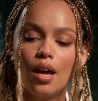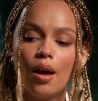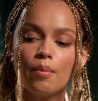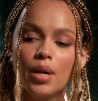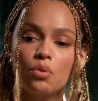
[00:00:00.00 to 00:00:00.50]

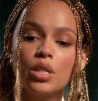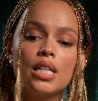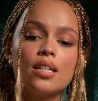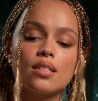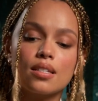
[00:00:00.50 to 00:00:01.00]
Um, and
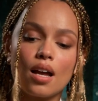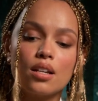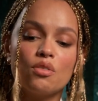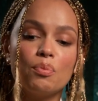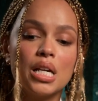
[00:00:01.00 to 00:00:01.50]
really, it's kind
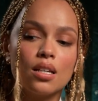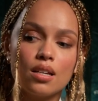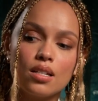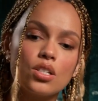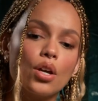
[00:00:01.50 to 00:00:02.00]
of Mina
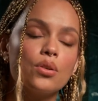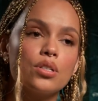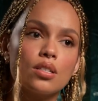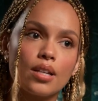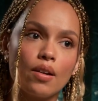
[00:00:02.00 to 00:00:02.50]
and
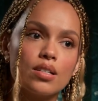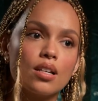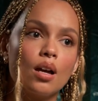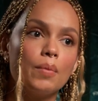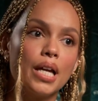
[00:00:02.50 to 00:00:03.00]
Dakota's character
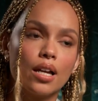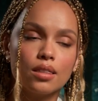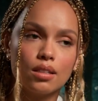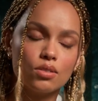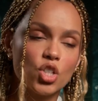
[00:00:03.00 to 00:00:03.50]
coming in
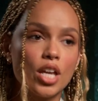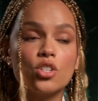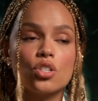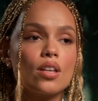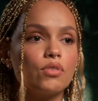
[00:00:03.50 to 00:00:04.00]
that
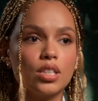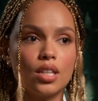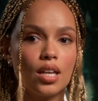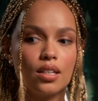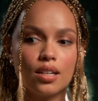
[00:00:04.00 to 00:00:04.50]
changes
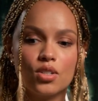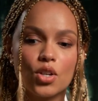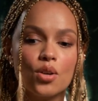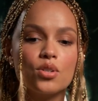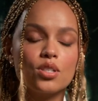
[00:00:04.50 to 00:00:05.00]
everything. And
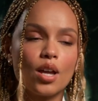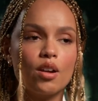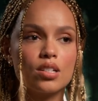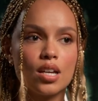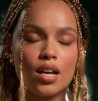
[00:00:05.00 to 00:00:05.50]
Dakota's
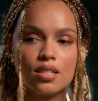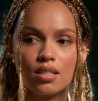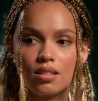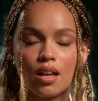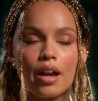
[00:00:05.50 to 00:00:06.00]
character has
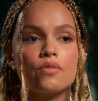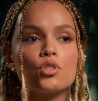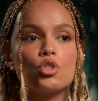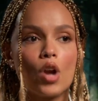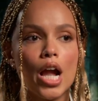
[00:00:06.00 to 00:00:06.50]
this kind of
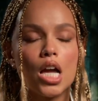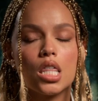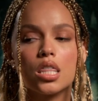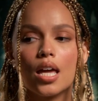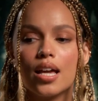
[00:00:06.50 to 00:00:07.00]

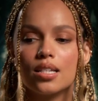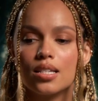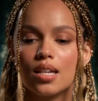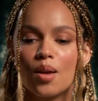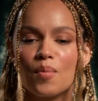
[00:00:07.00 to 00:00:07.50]
strength and
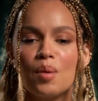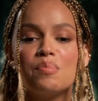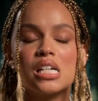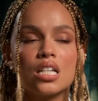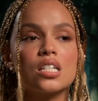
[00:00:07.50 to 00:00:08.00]
um,
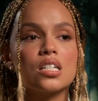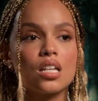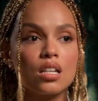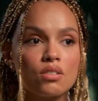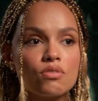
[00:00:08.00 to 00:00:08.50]
ability to
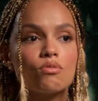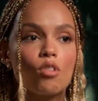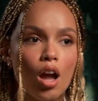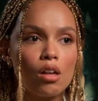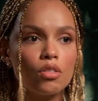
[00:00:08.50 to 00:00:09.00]
kind of
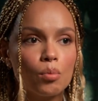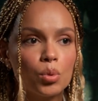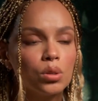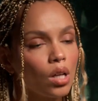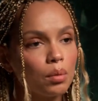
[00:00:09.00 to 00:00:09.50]
rile them
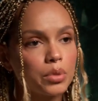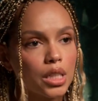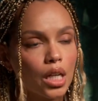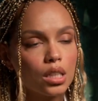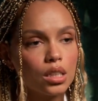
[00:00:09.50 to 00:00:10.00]
all up
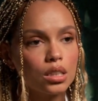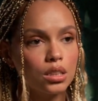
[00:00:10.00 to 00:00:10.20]
together.